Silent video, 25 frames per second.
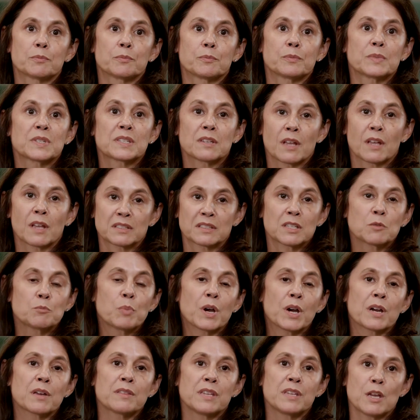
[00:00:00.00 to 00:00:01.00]
selected
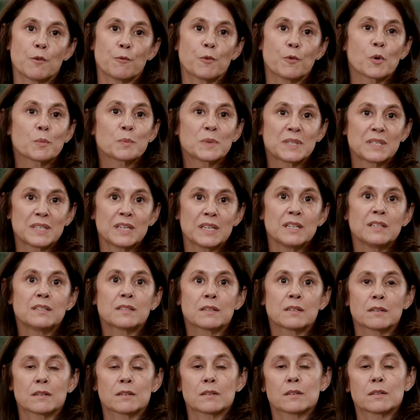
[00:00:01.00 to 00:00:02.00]
by the FOMC
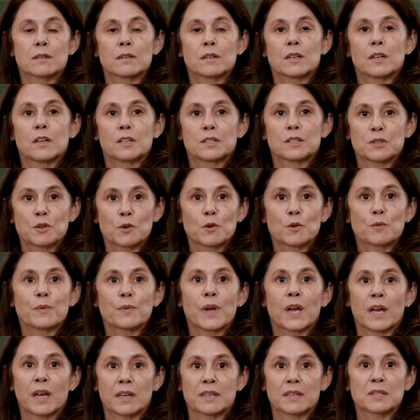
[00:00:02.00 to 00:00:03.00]
to serve
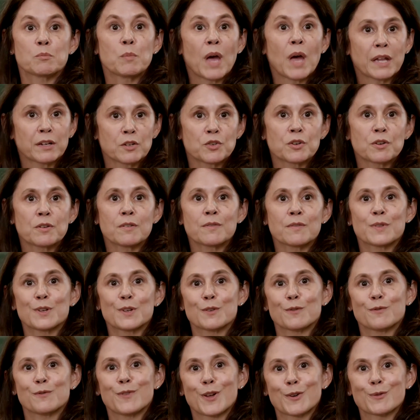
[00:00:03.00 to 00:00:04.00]
as manager of
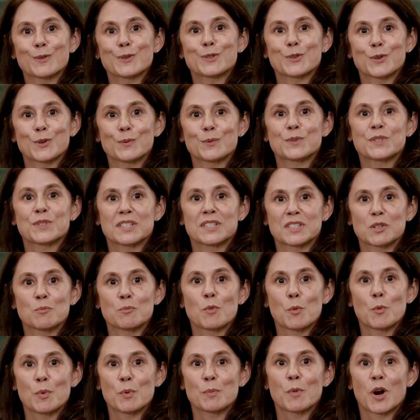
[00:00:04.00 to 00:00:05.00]
the Federal Reserve System
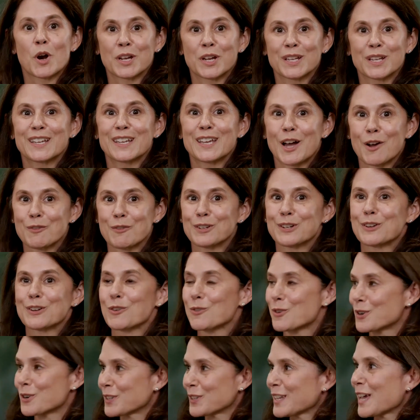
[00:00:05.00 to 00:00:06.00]
Open Market Account. And of
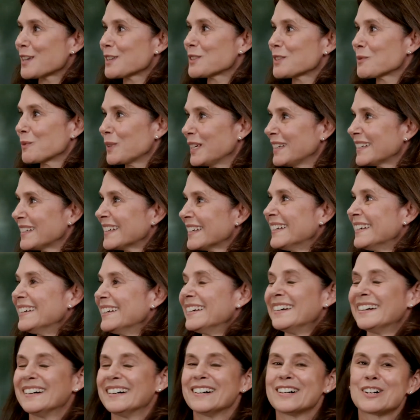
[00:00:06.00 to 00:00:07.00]
course, last week,
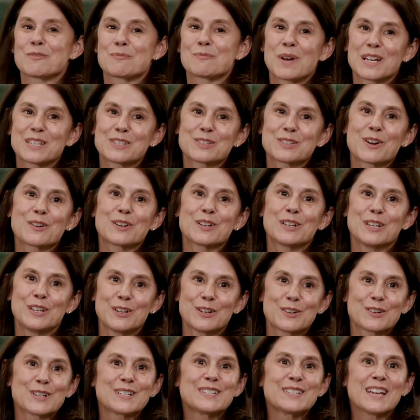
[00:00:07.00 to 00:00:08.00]
I started
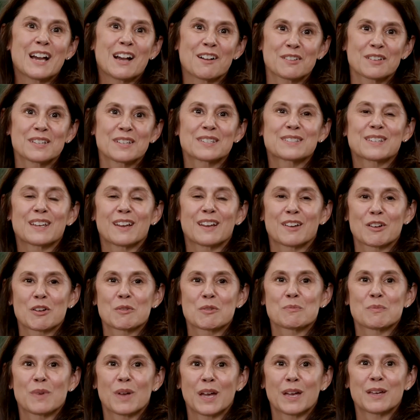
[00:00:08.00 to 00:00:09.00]
here in Dallas
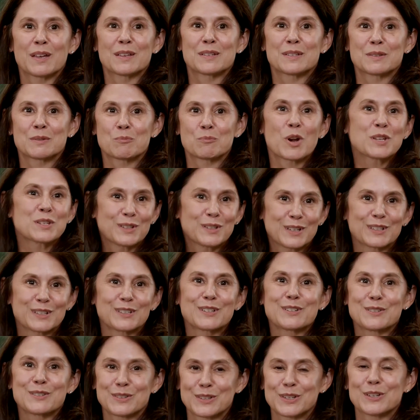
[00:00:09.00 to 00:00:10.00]
as president
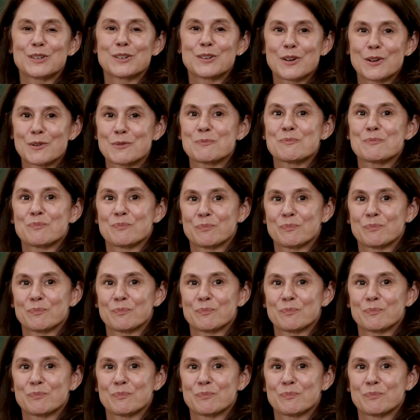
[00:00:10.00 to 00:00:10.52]
and CEO.